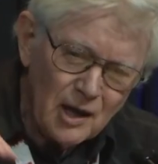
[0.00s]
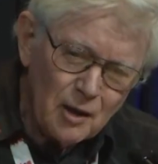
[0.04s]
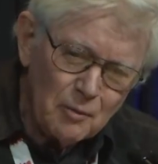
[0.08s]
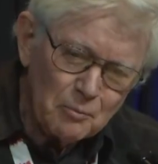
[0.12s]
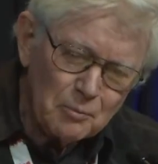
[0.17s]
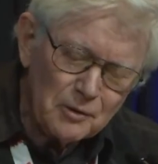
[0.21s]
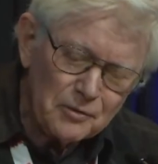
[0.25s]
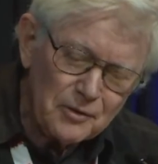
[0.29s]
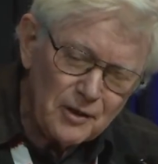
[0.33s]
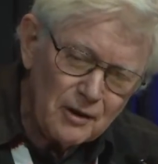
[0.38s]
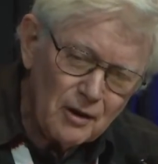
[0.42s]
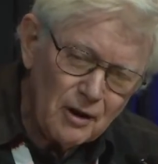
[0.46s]

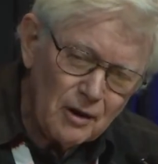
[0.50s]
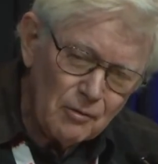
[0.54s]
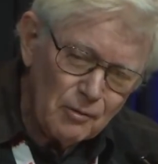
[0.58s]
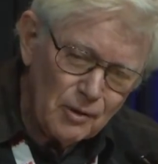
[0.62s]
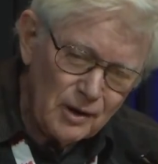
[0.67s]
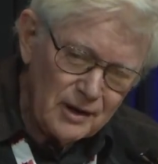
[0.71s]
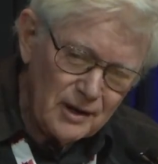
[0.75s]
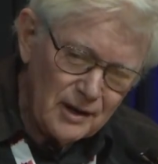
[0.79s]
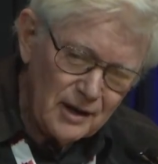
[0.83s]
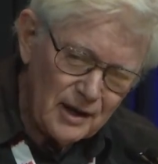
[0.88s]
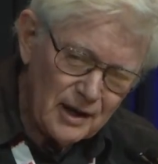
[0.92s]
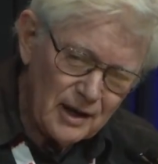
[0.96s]
but they
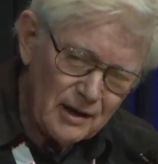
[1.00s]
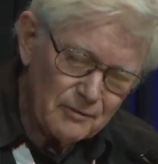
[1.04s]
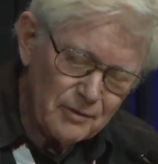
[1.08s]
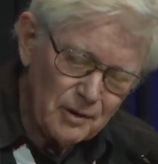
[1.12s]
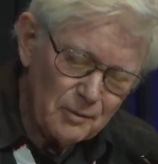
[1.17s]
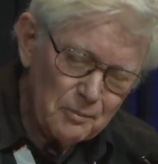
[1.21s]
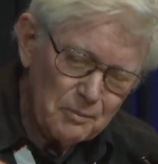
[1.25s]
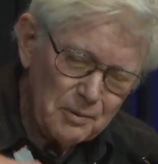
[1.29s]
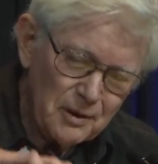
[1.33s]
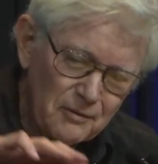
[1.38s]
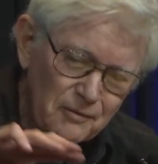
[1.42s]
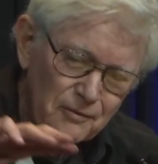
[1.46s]
already have a
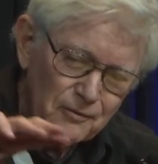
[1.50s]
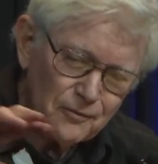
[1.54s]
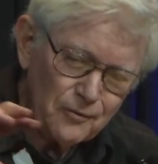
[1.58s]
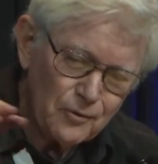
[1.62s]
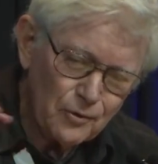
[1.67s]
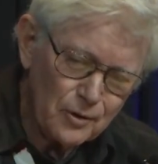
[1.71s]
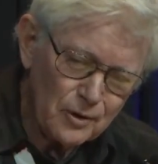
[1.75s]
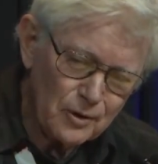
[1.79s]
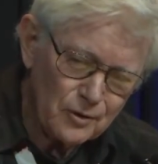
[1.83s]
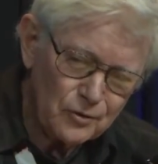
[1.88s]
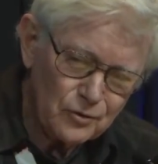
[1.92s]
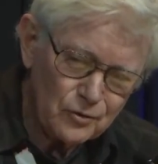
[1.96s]

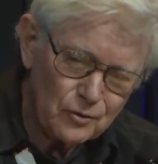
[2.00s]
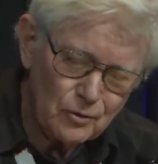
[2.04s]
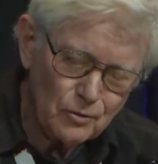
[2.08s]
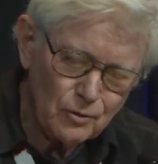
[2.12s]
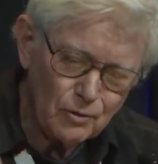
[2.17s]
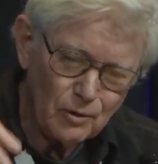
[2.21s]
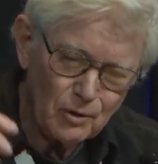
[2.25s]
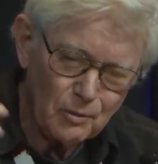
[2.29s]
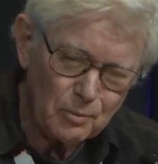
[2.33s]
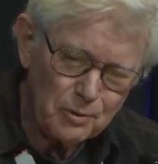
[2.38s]
before-school